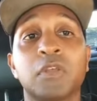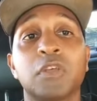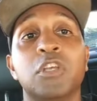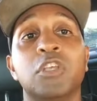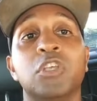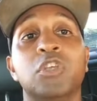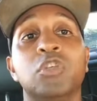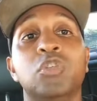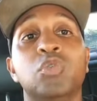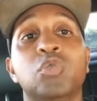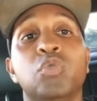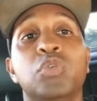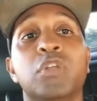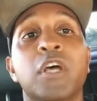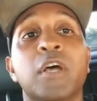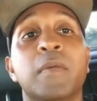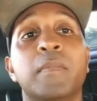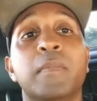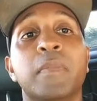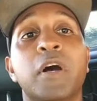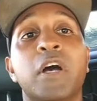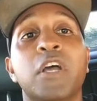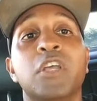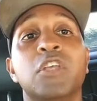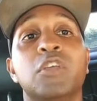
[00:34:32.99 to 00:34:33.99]
And you do
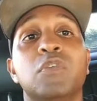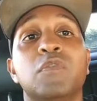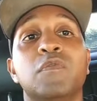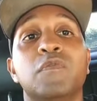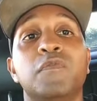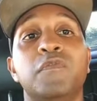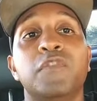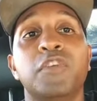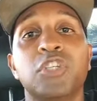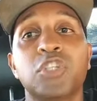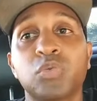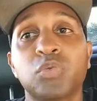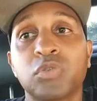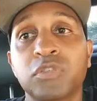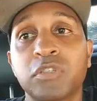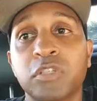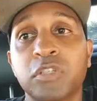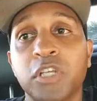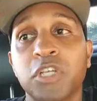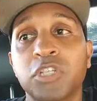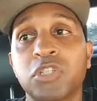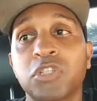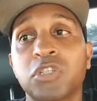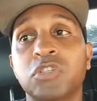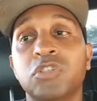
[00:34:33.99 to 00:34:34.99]
that by your
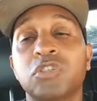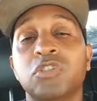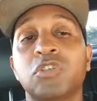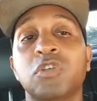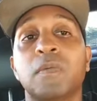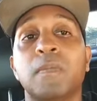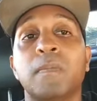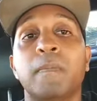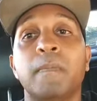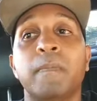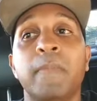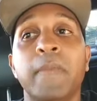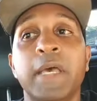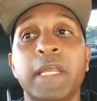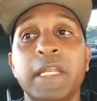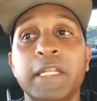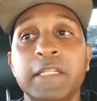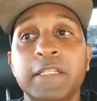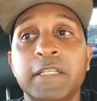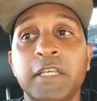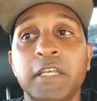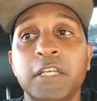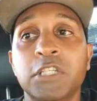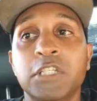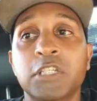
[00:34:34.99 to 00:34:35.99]
visualizations, your
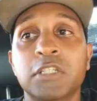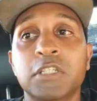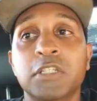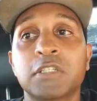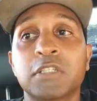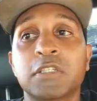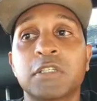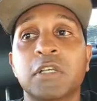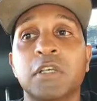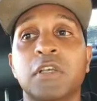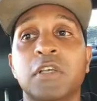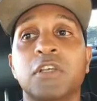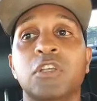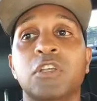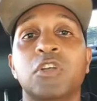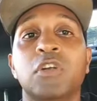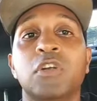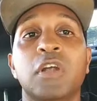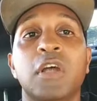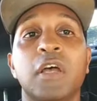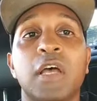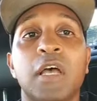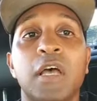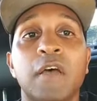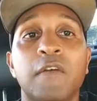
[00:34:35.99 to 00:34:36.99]
meditations,
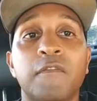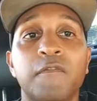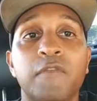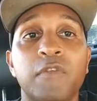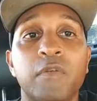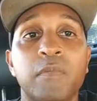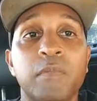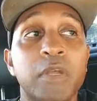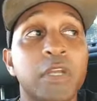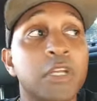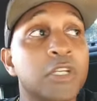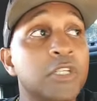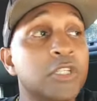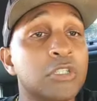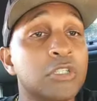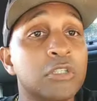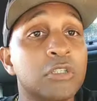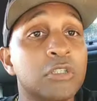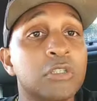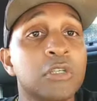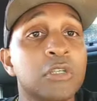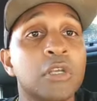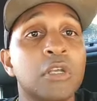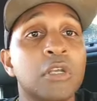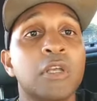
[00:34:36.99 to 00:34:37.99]
your
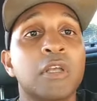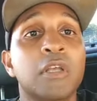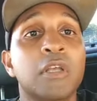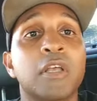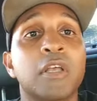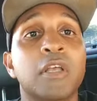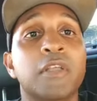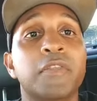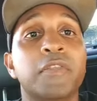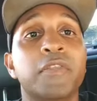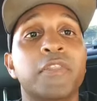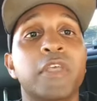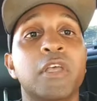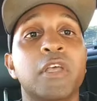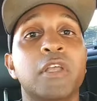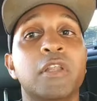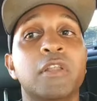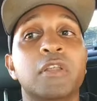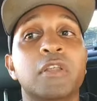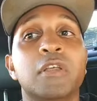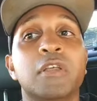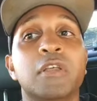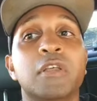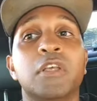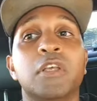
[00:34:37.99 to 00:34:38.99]
affirmations. And
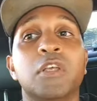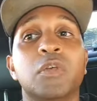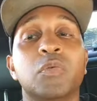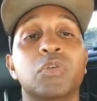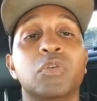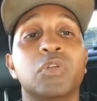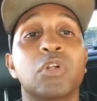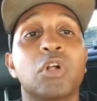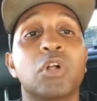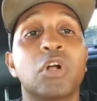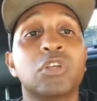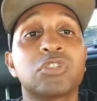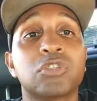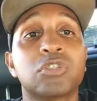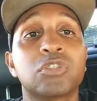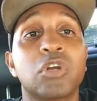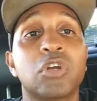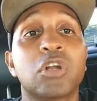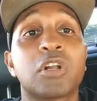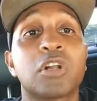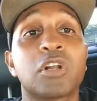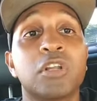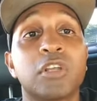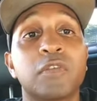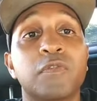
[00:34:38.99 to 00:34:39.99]
then it will all
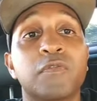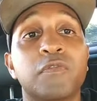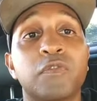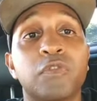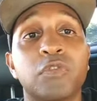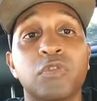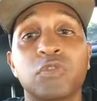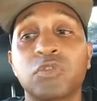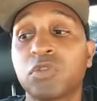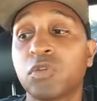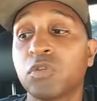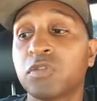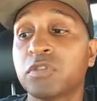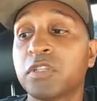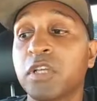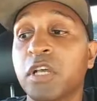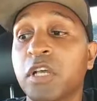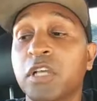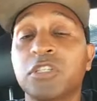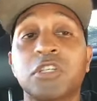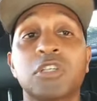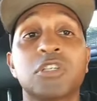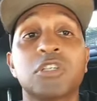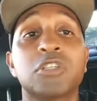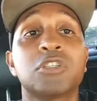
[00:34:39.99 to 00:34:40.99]
start clicking for you. So it's
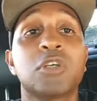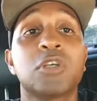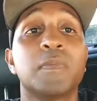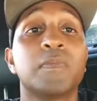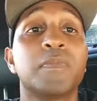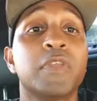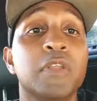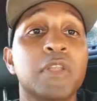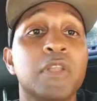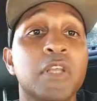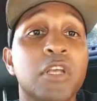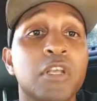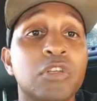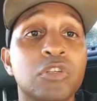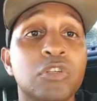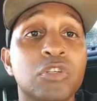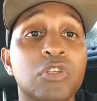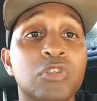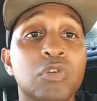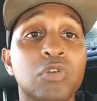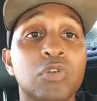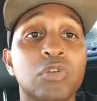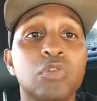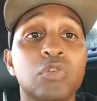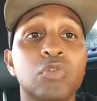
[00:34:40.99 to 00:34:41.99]
not just something that you're
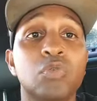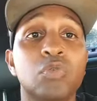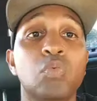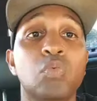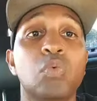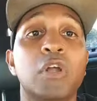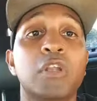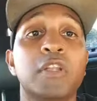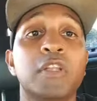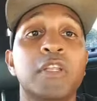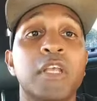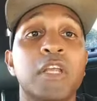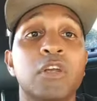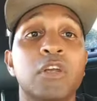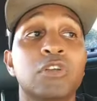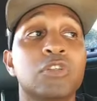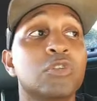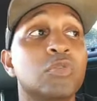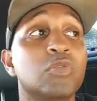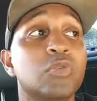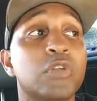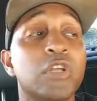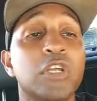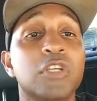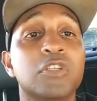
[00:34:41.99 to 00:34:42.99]
just going to do 1 day or
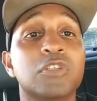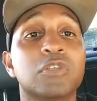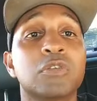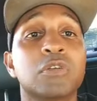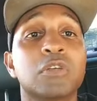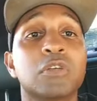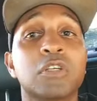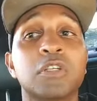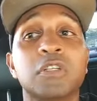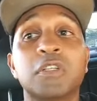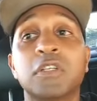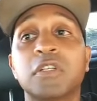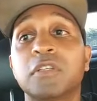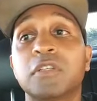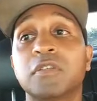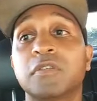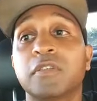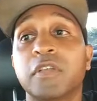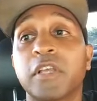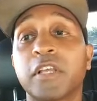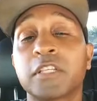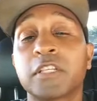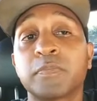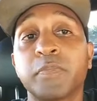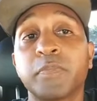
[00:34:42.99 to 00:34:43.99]
2 days and then
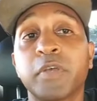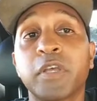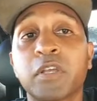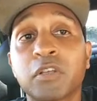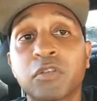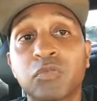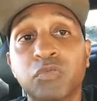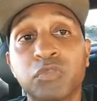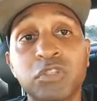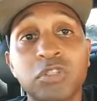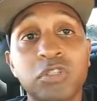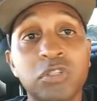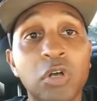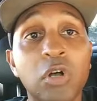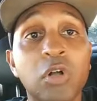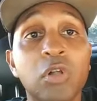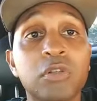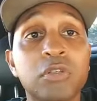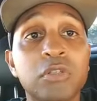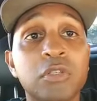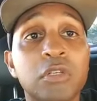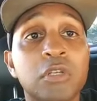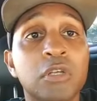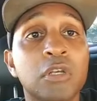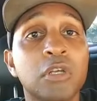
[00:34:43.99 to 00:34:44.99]
expect
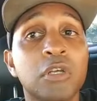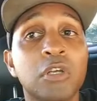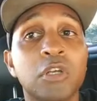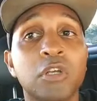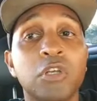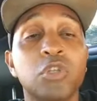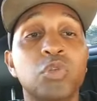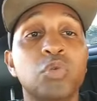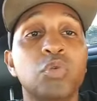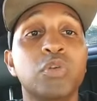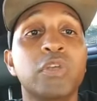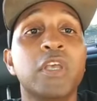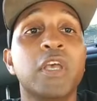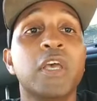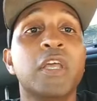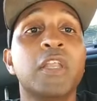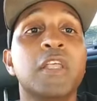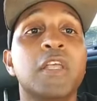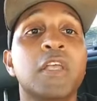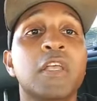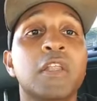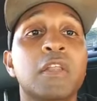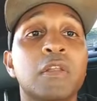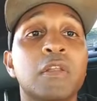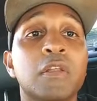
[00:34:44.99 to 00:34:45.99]
results. You get
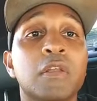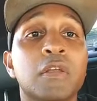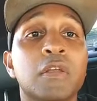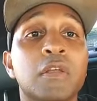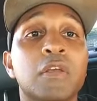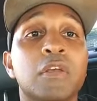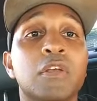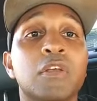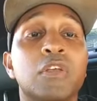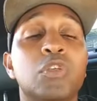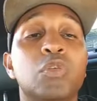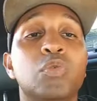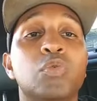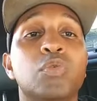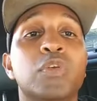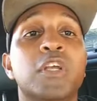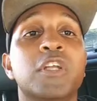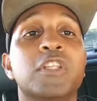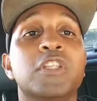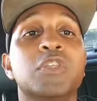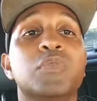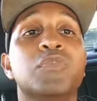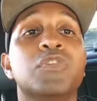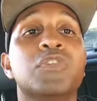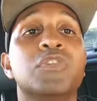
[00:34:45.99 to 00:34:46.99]
in, you will
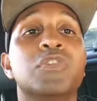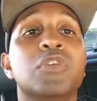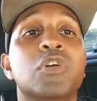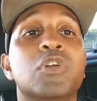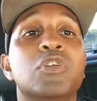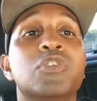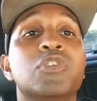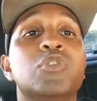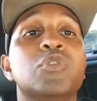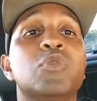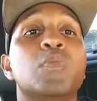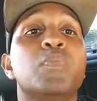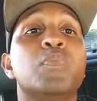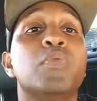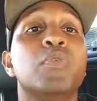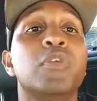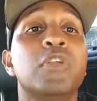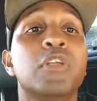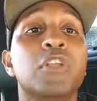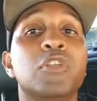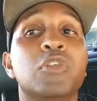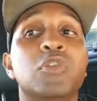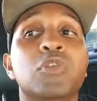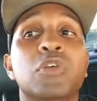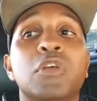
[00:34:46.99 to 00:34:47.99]
get the results you put
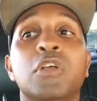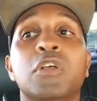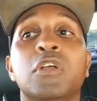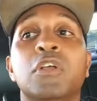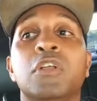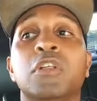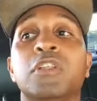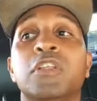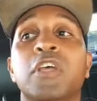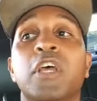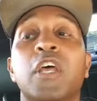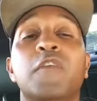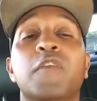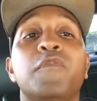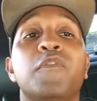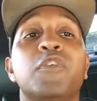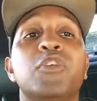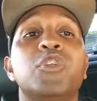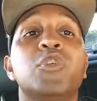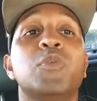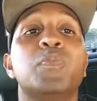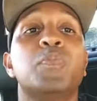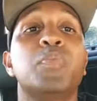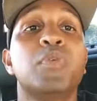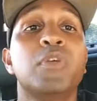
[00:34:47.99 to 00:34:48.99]
in. The
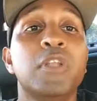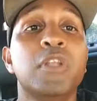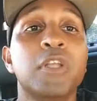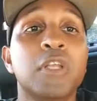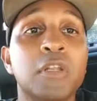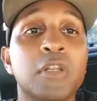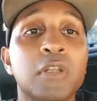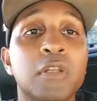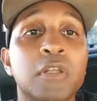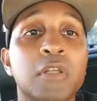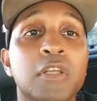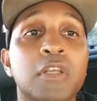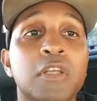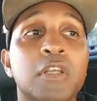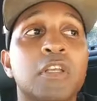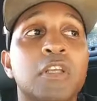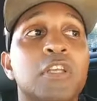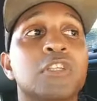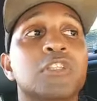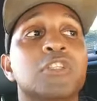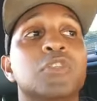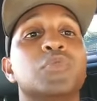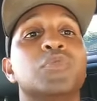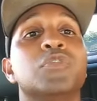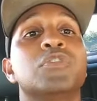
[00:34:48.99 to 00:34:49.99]
effort you put in
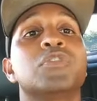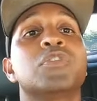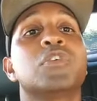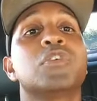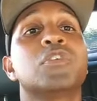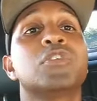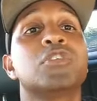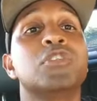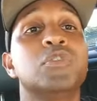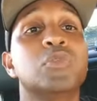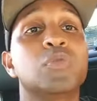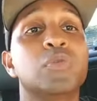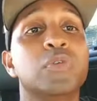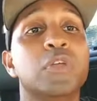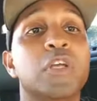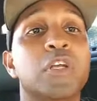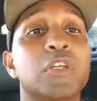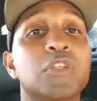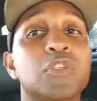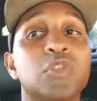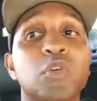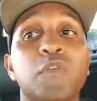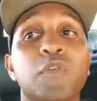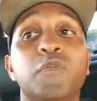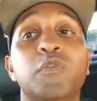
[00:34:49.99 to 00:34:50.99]
is the results you'll
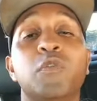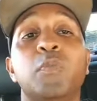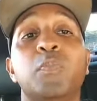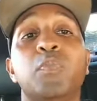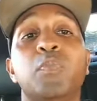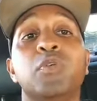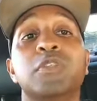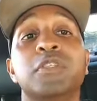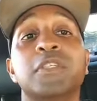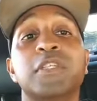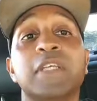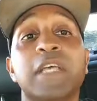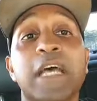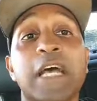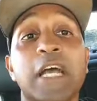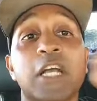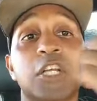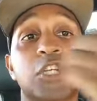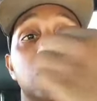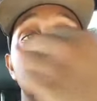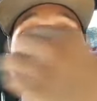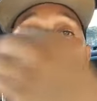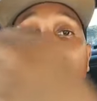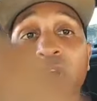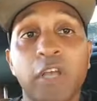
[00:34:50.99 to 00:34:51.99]
get. So if you put the
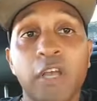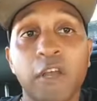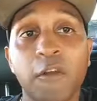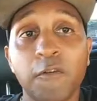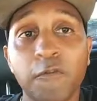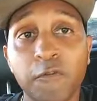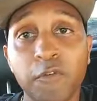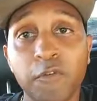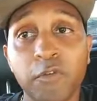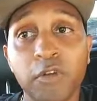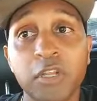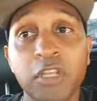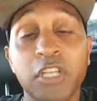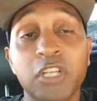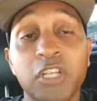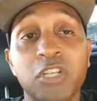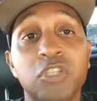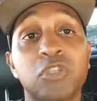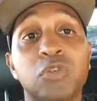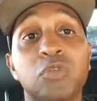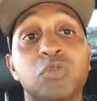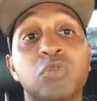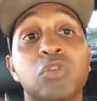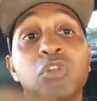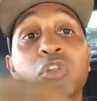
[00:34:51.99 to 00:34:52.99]
actual effort
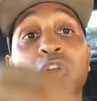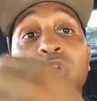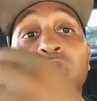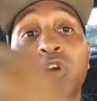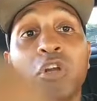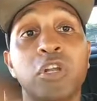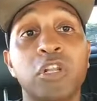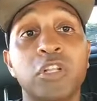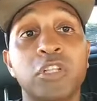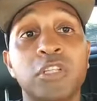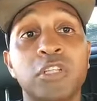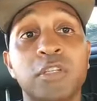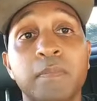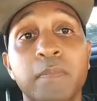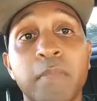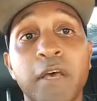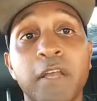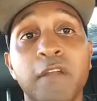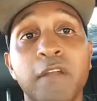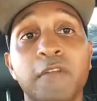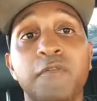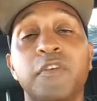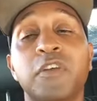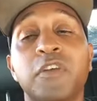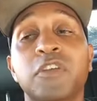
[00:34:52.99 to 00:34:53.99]
into learning to
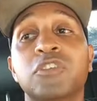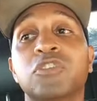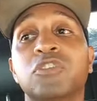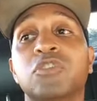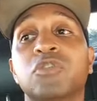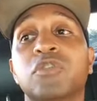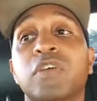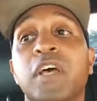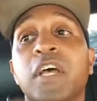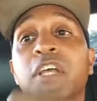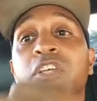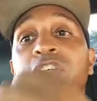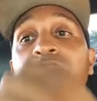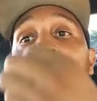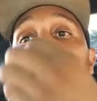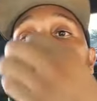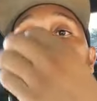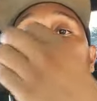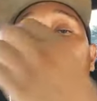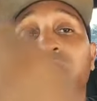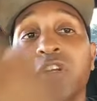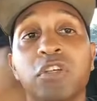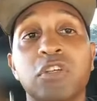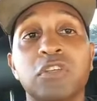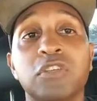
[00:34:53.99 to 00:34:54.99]
manifest, to actually
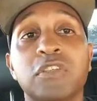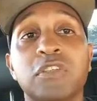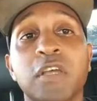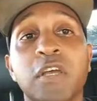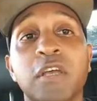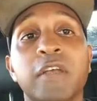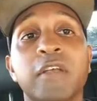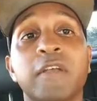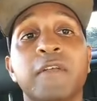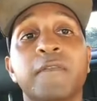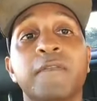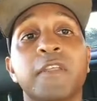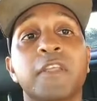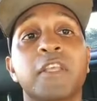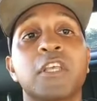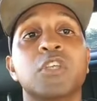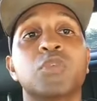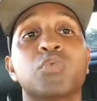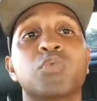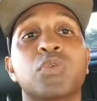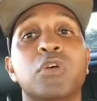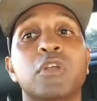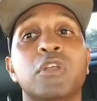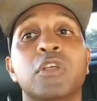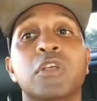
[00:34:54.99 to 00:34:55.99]
create desire, And
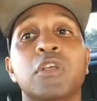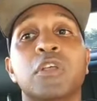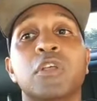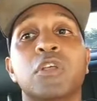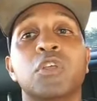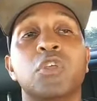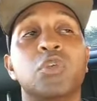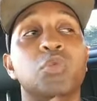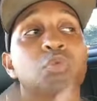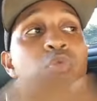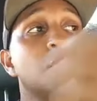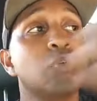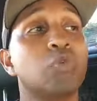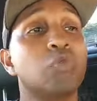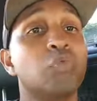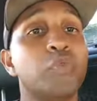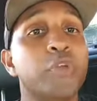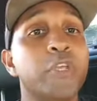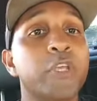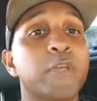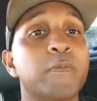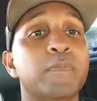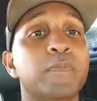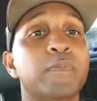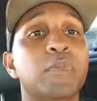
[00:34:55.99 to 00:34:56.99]
guess what? You will
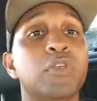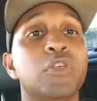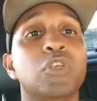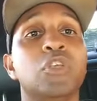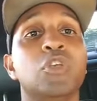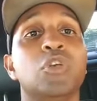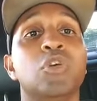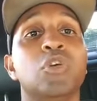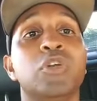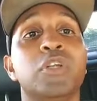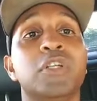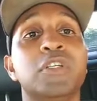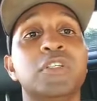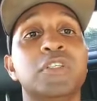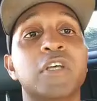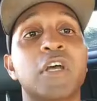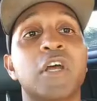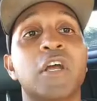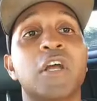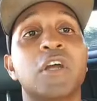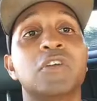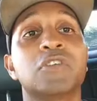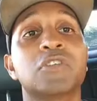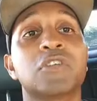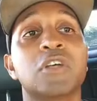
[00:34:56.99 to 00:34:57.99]
reap your
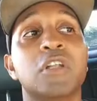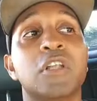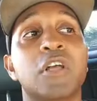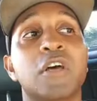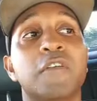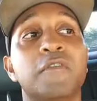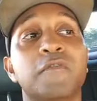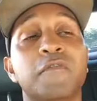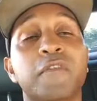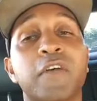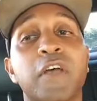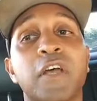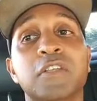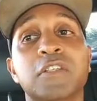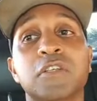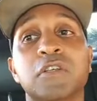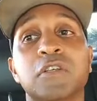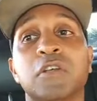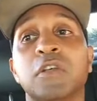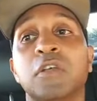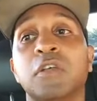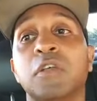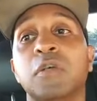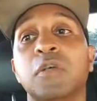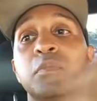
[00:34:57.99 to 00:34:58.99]
desires a lot faster.
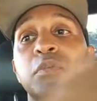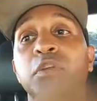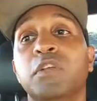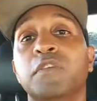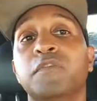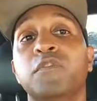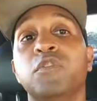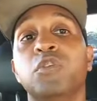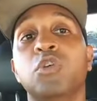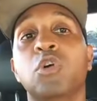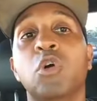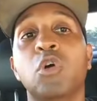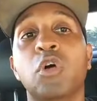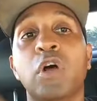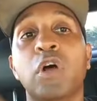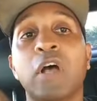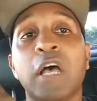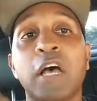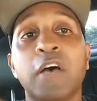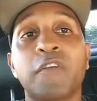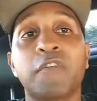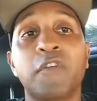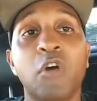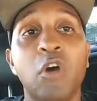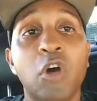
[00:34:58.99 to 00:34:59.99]
But if you go
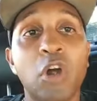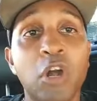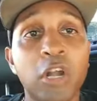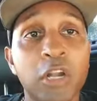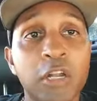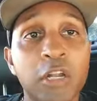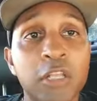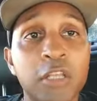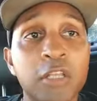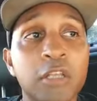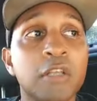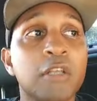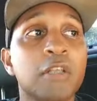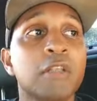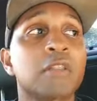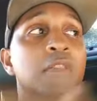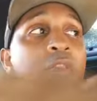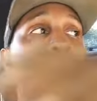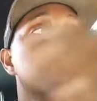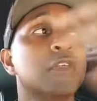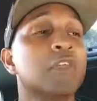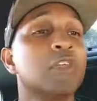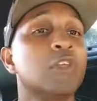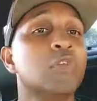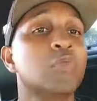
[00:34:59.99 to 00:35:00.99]
half-heartedly,
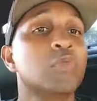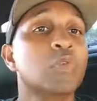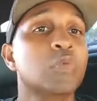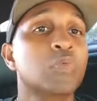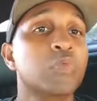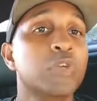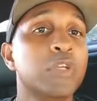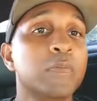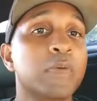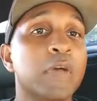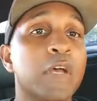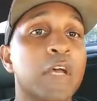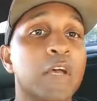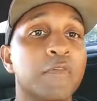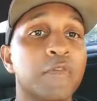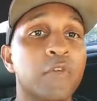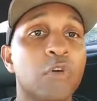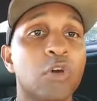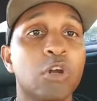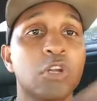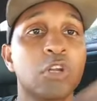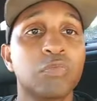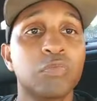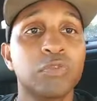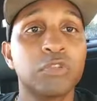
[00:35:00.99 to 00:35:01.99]
then you will reap
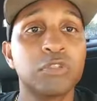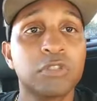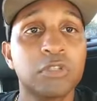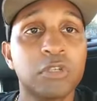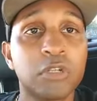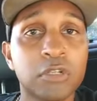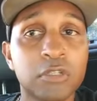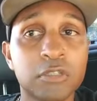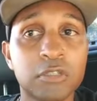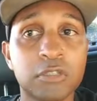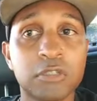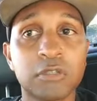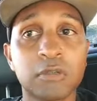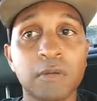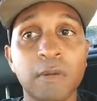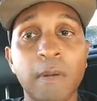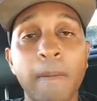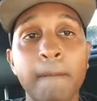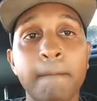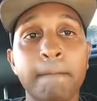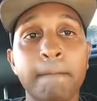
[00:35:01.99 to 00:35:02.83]
half-hearted results.